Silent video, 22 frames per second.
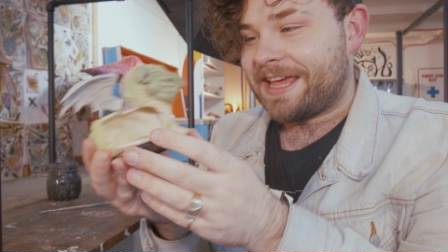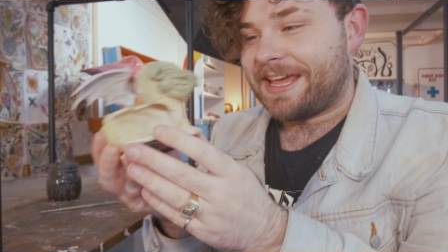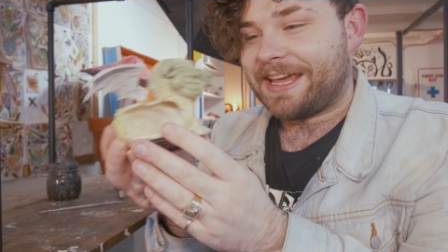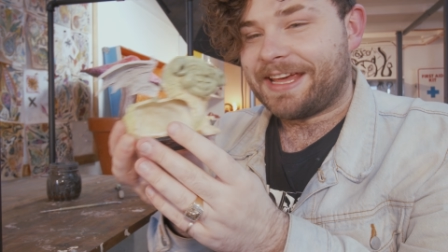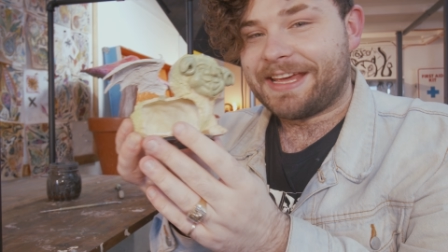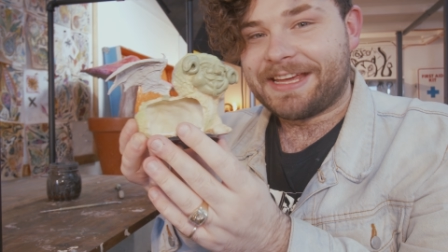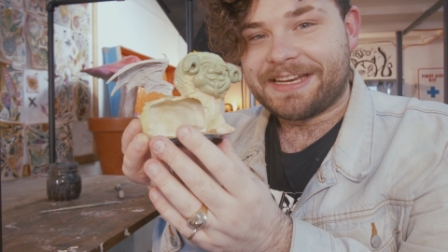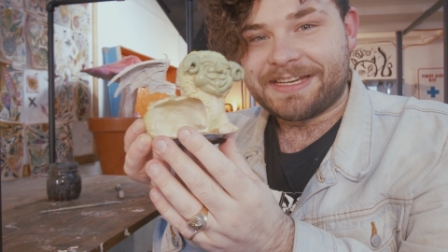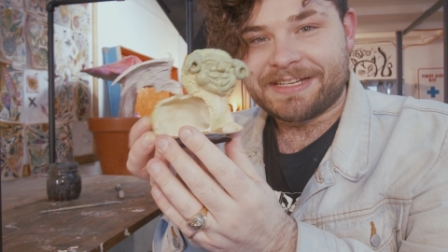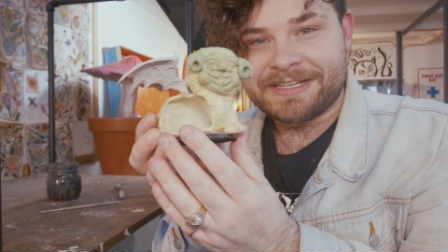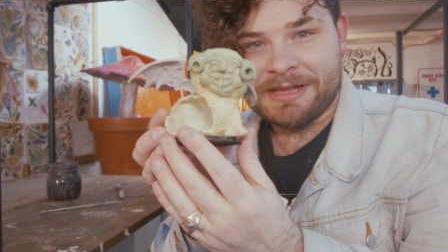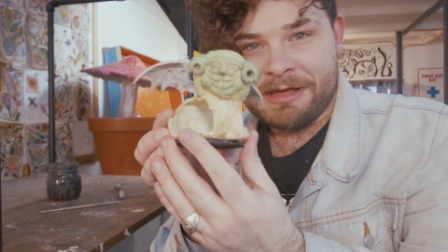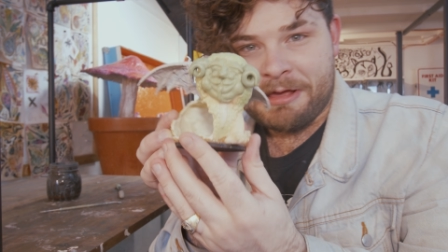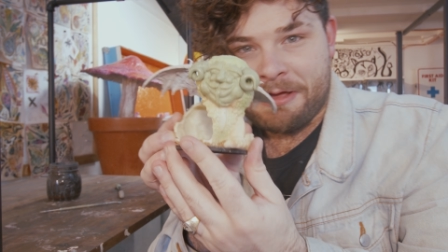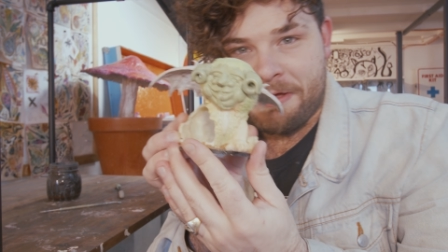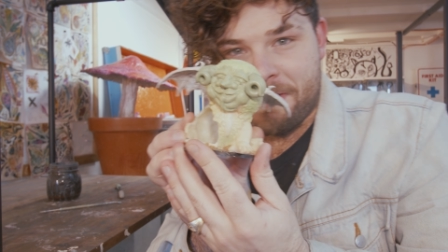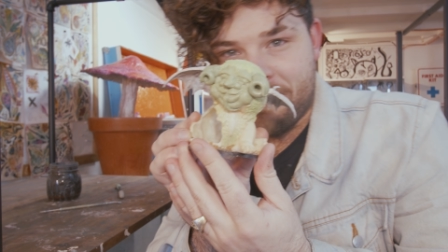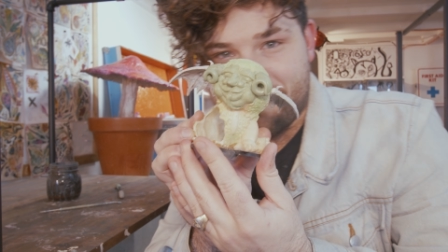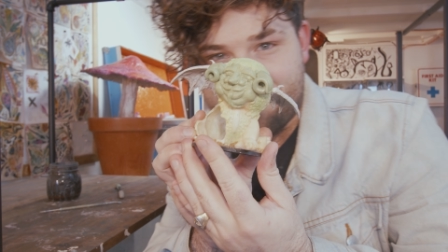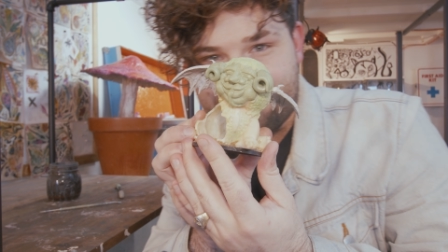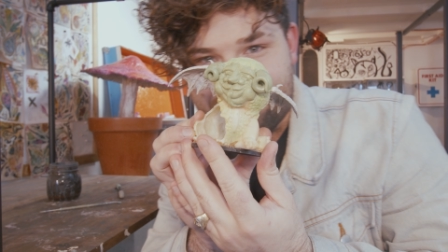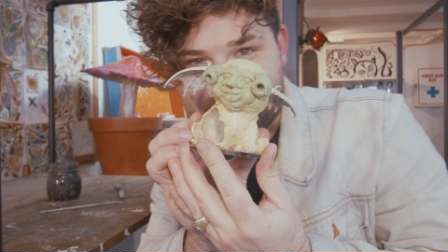and
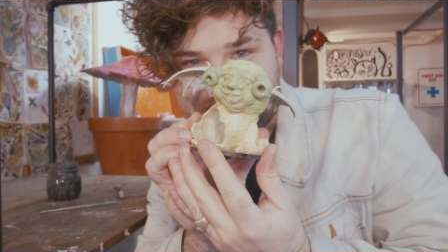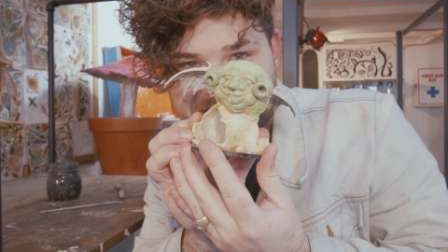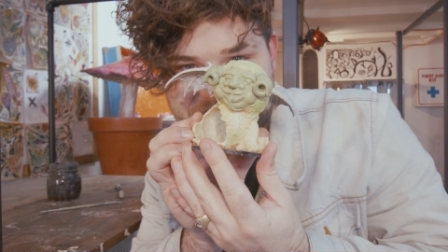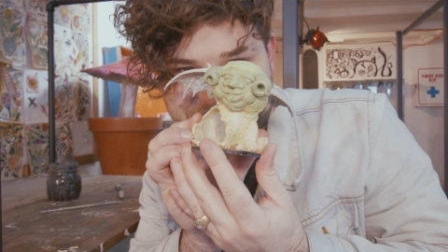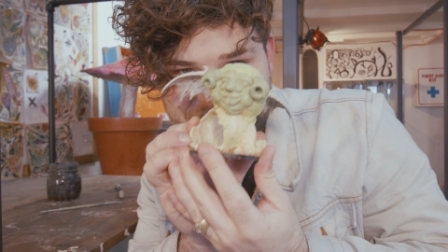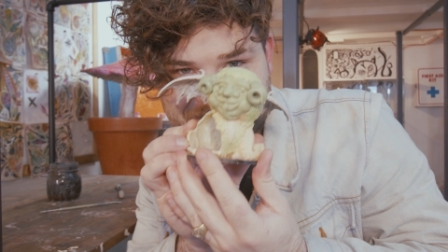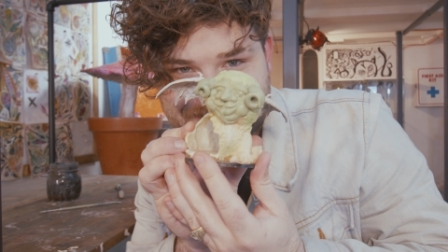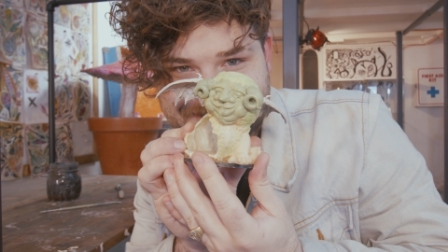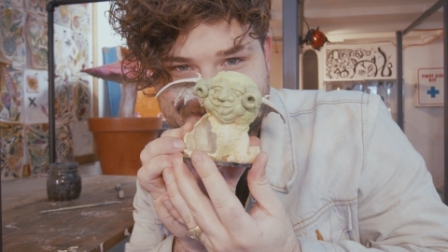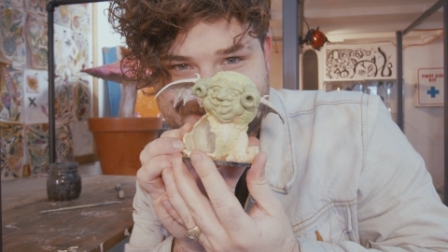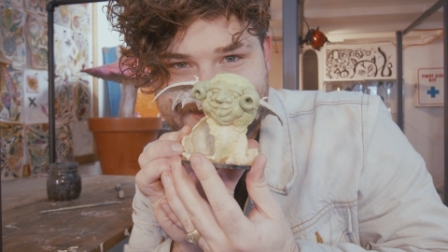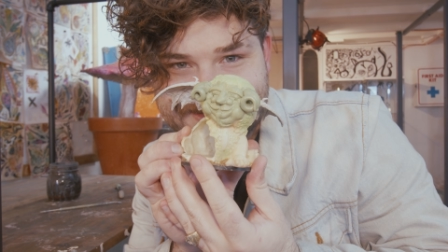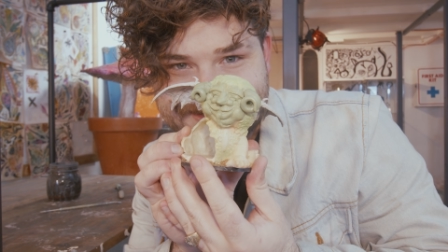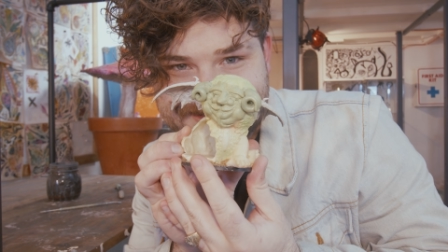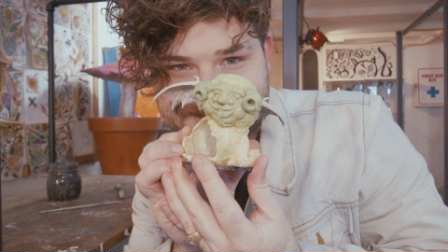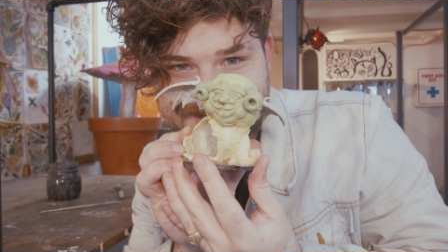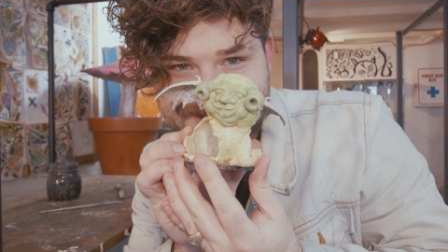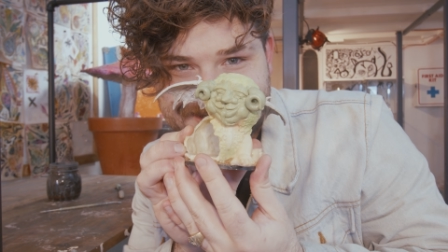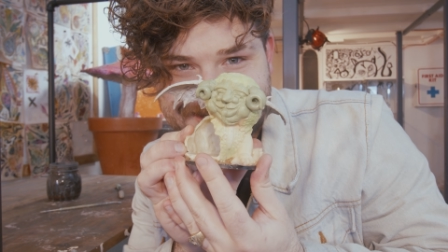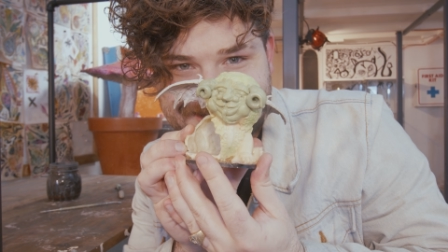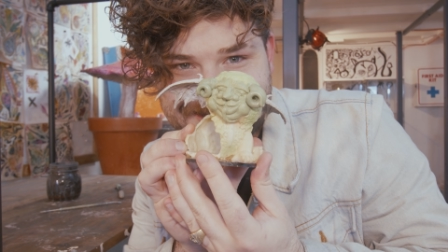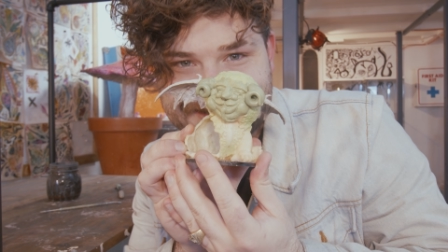this
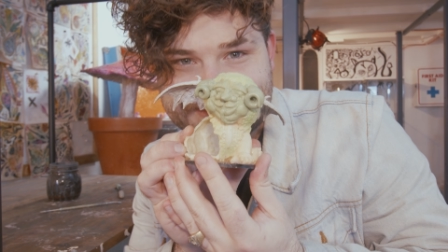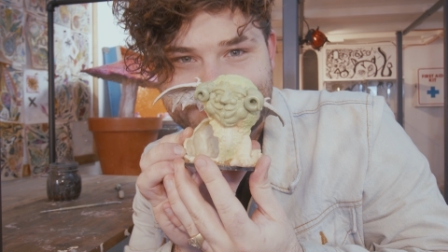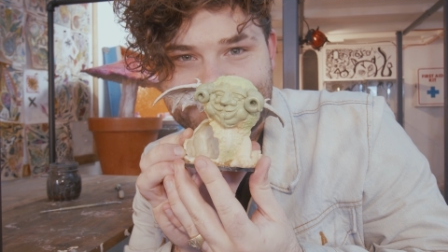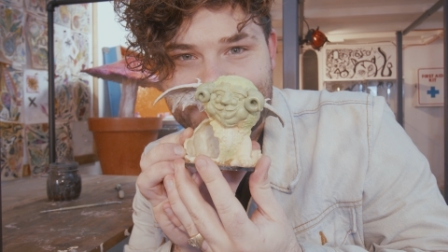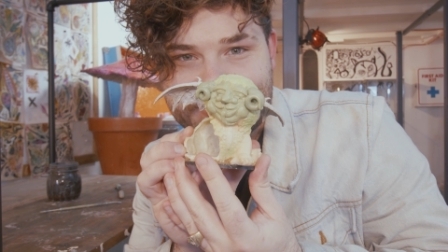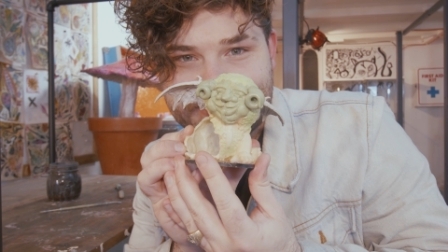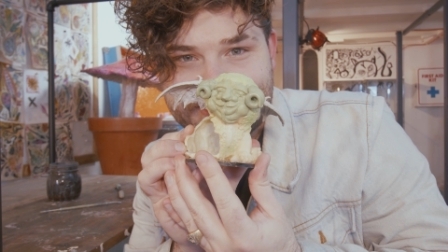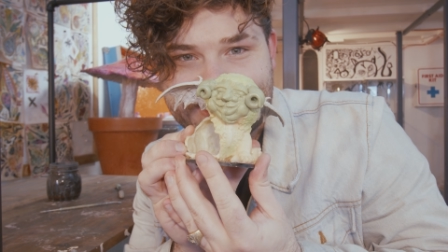is what